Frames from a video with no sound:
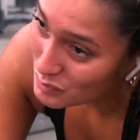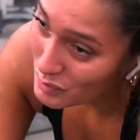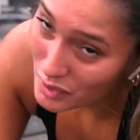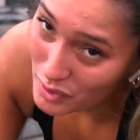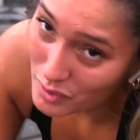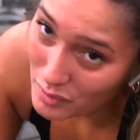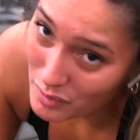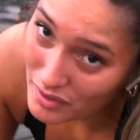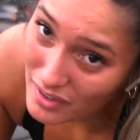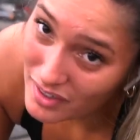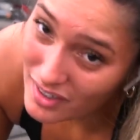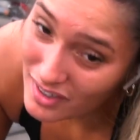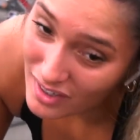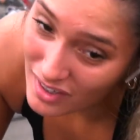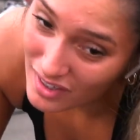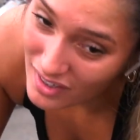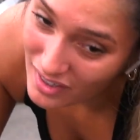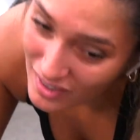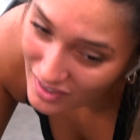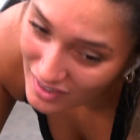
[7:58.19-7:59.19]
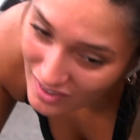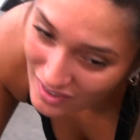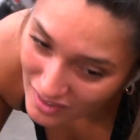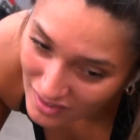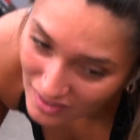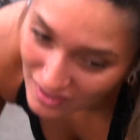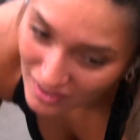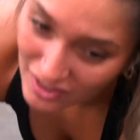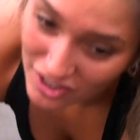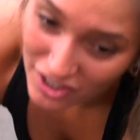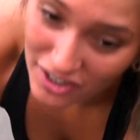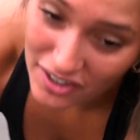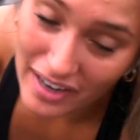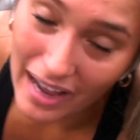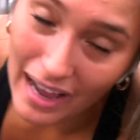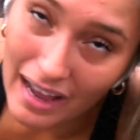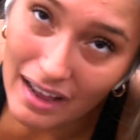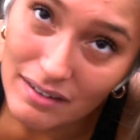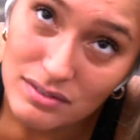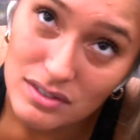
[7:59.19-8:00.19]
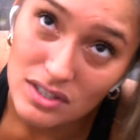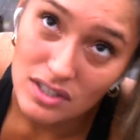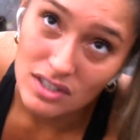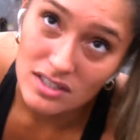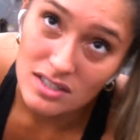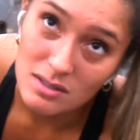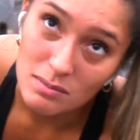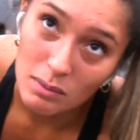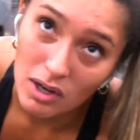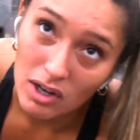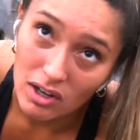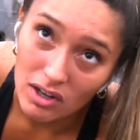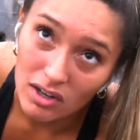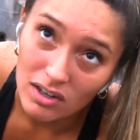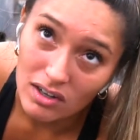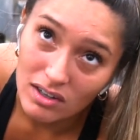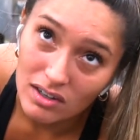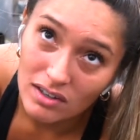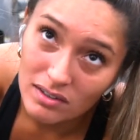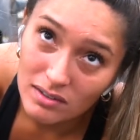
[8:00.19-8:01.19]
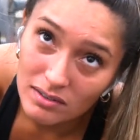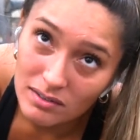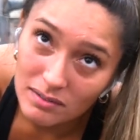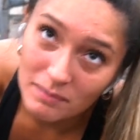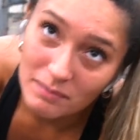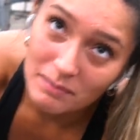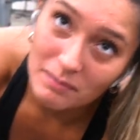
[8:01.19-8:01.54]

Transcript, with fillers: rude. No, we need to get a workout, bro. Me, me, me, you.